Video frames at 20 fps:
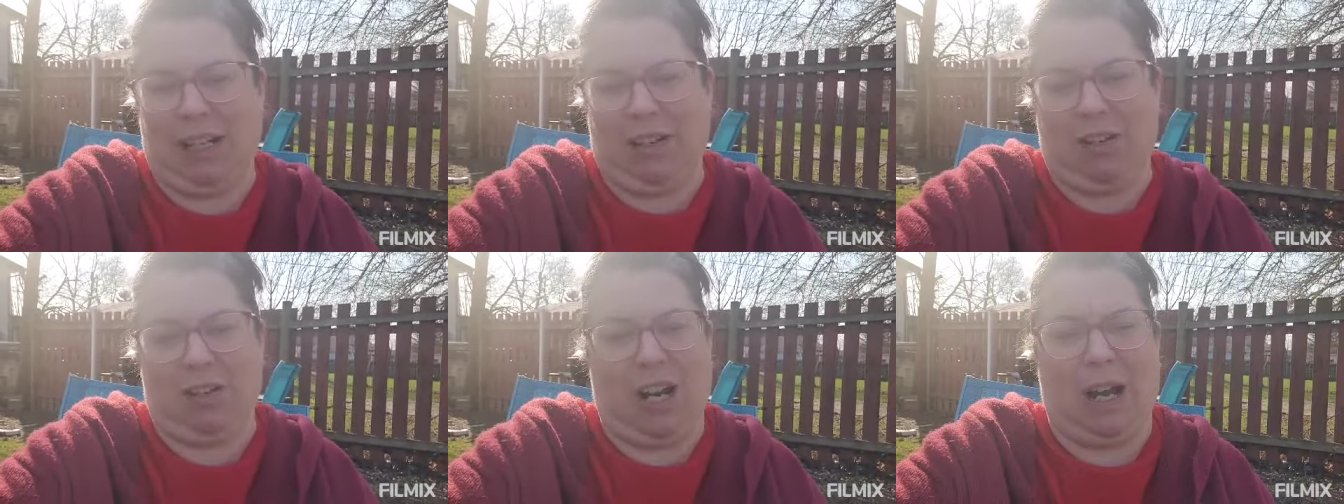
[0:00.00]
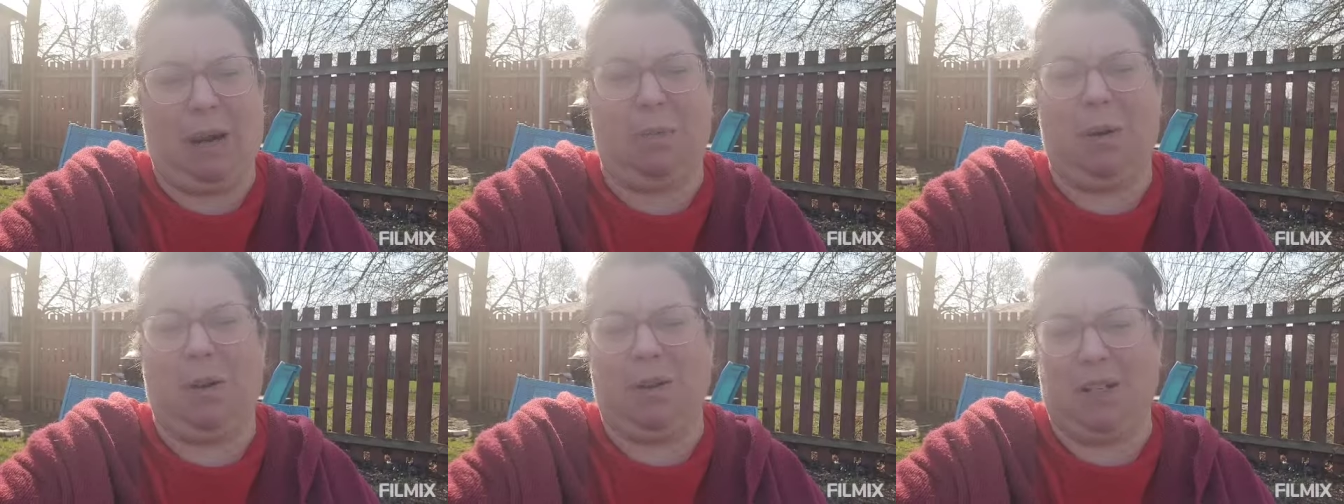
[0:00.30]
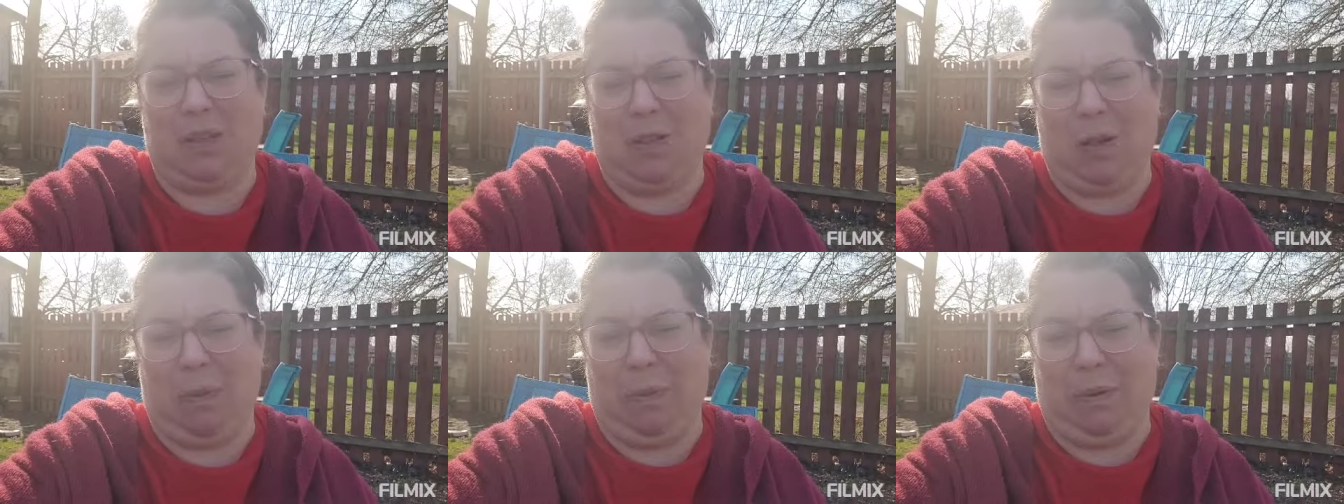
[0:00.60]
And Shoppers
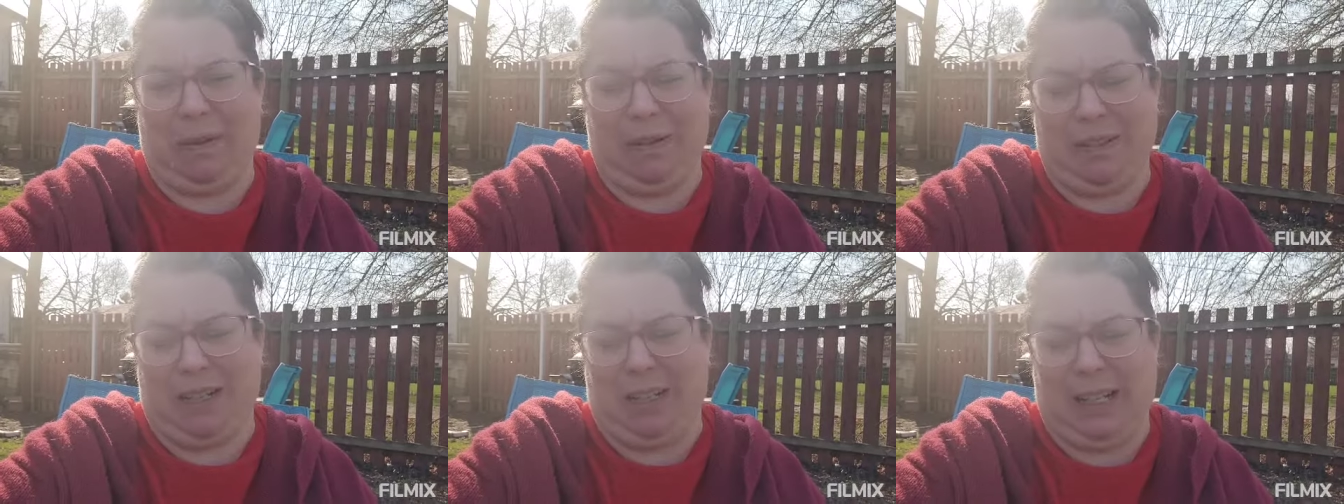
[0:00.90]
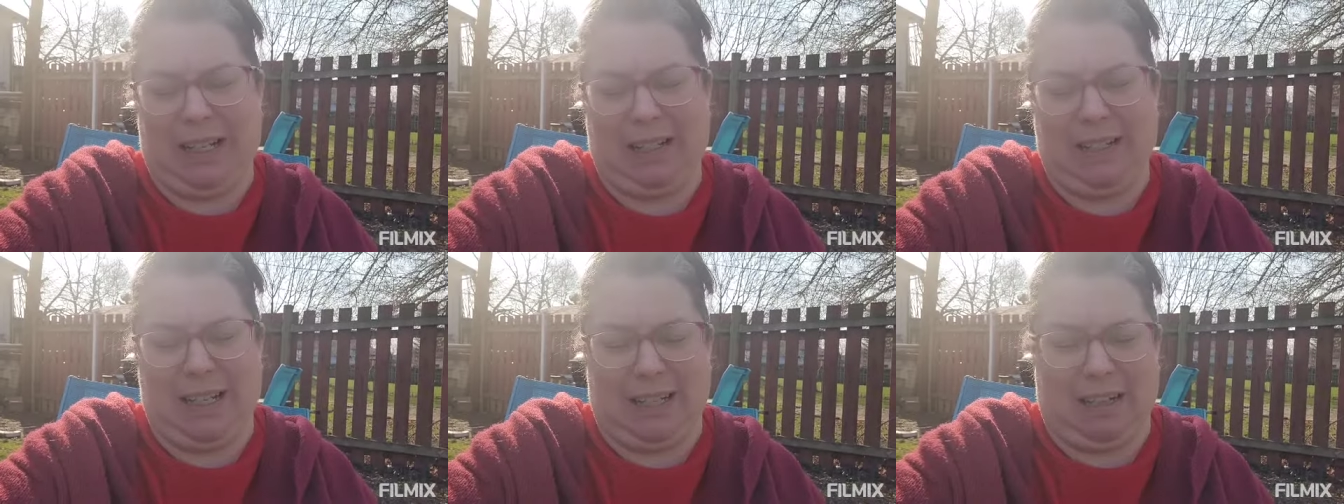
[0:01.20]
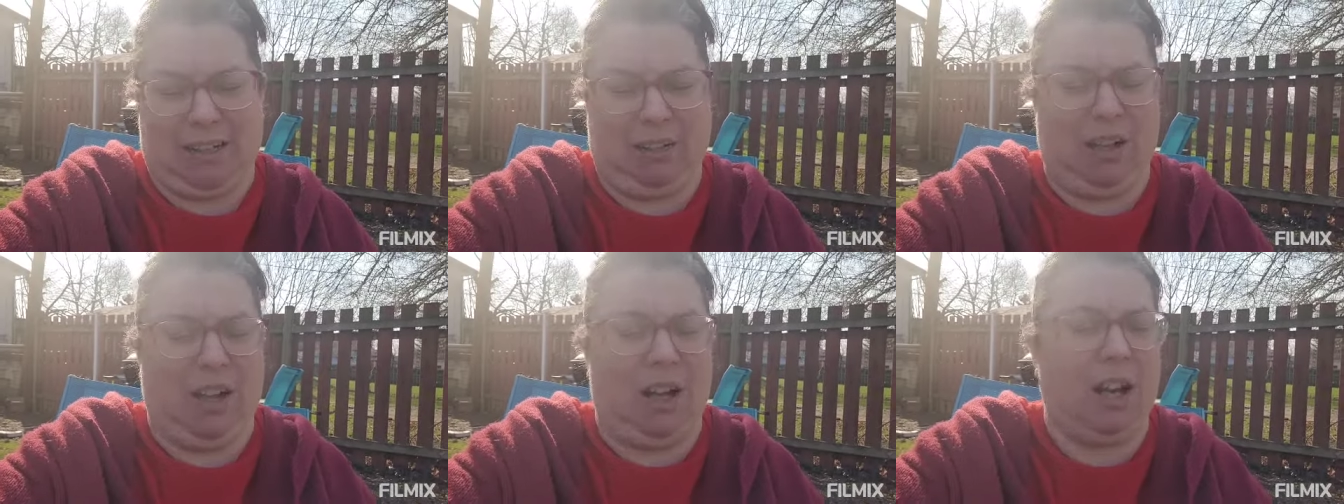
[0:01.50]
is open till like 10
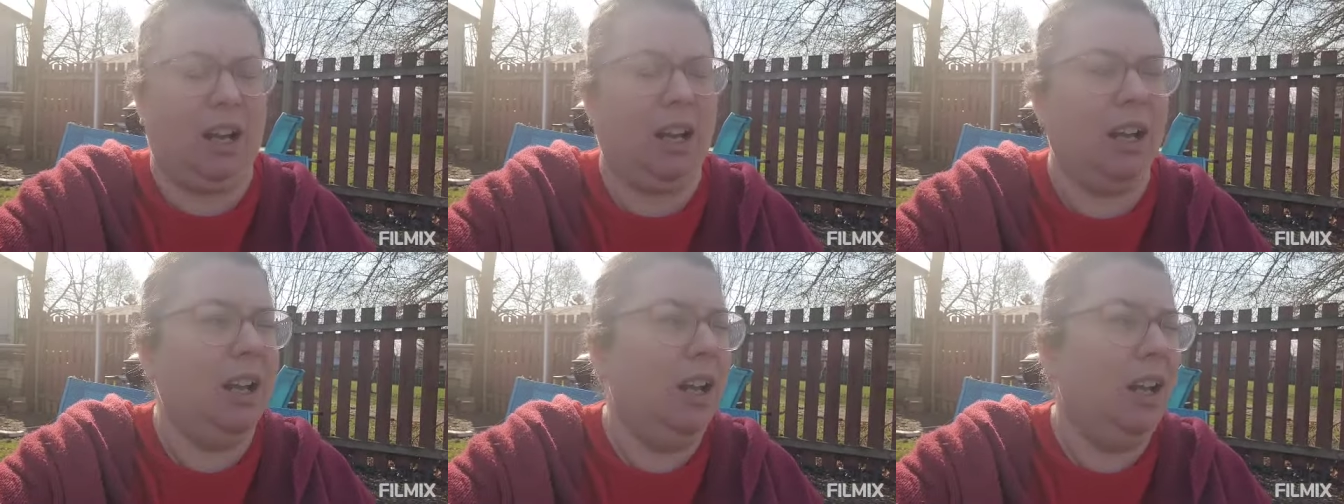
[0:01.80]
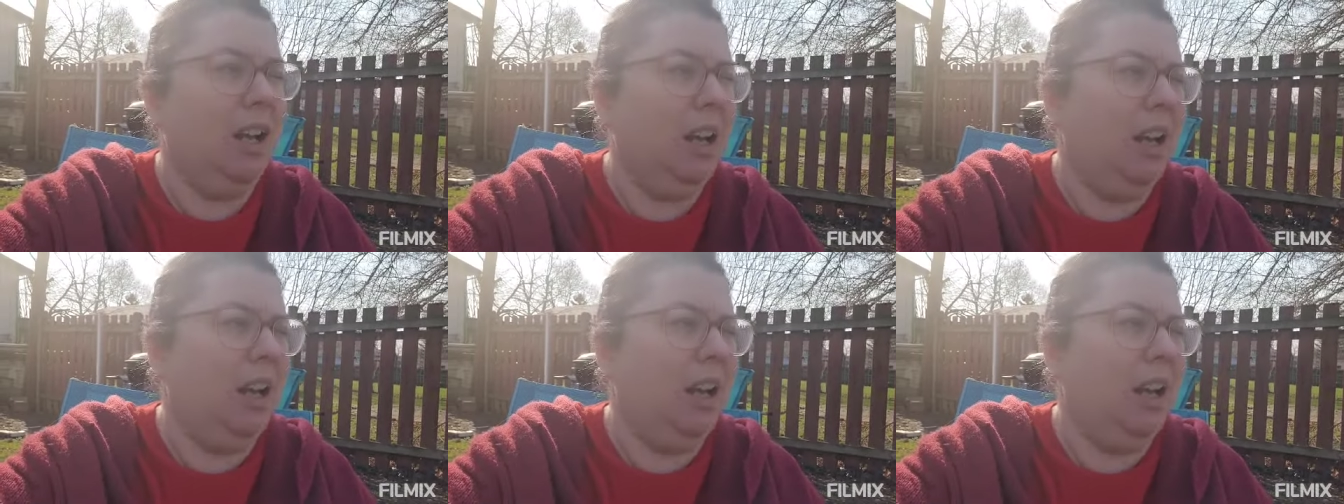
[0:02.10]
o'clock.